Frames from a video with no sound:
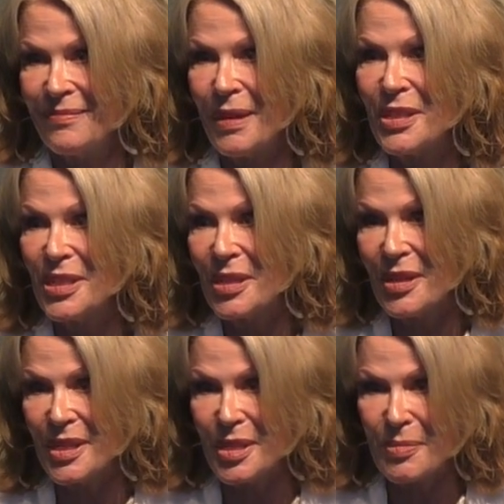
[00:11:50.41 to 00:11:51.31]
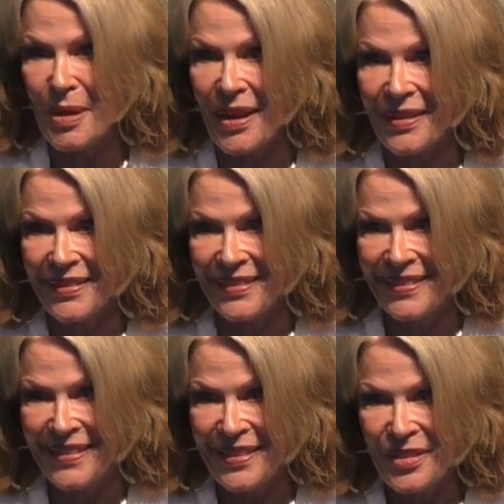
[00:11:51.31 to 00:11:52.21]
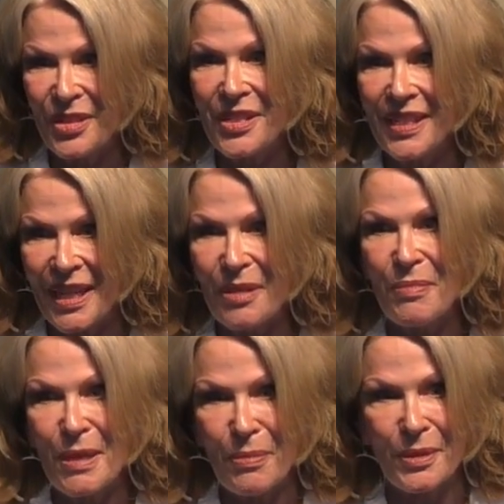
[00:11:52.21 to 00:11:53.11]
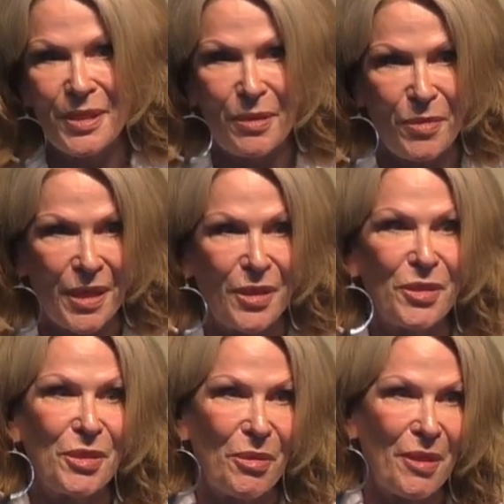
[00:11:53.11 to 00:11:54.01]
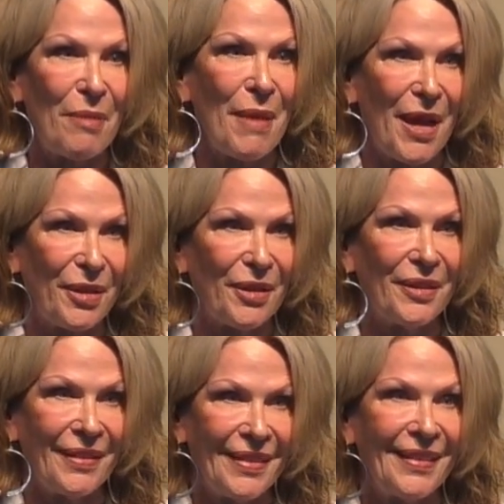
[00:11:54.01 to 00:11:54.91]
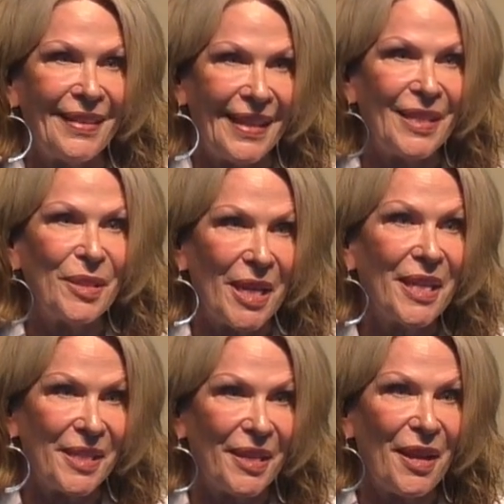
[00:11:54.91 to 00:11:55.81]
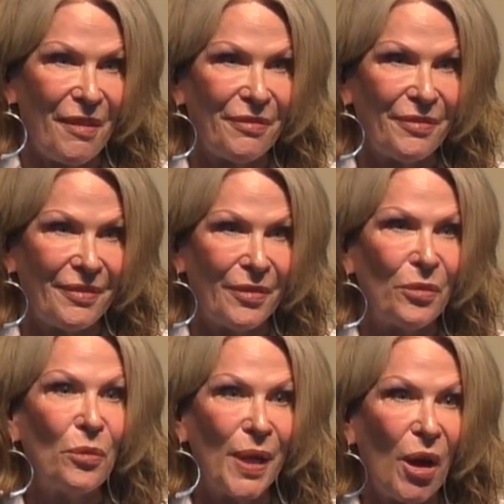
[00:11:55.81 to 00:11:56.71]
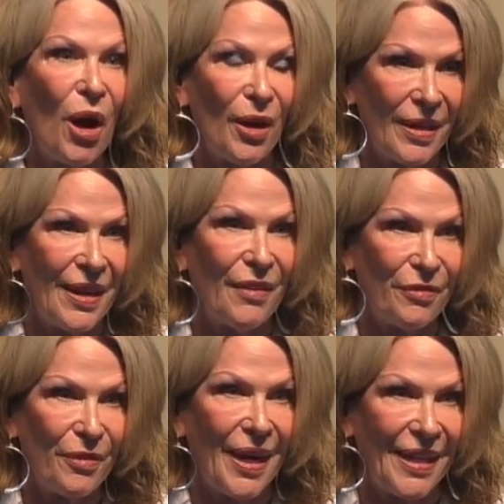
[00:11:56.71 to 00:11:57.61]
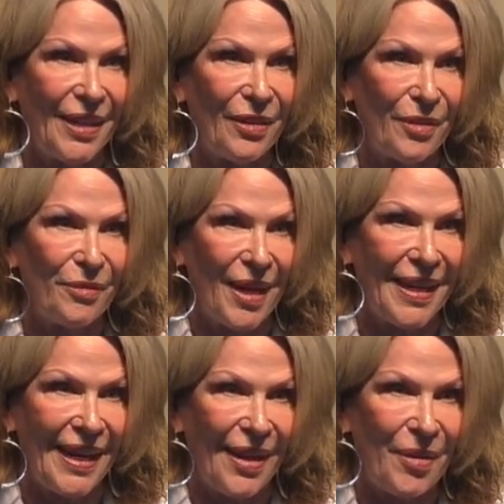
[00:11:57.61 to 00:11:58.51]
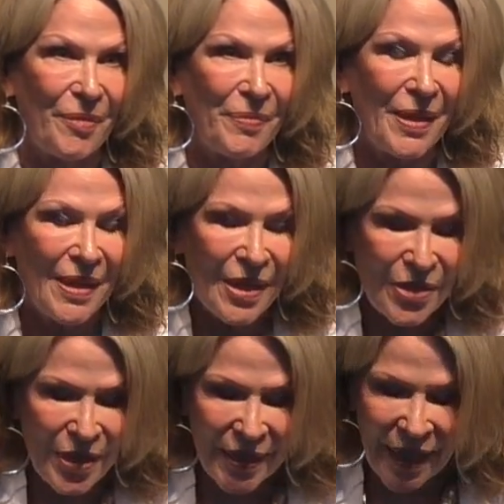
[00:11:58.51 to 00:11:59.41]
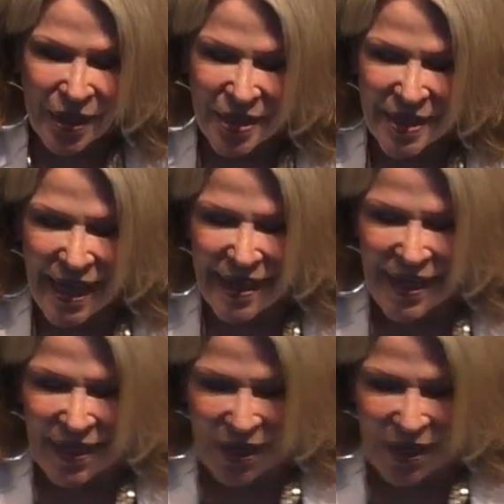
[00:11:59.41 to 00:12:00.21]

by sharing a smile, just letting people, someone else know they matter. It's, it's enough. We are enough right here and right now. So I'd like you to take that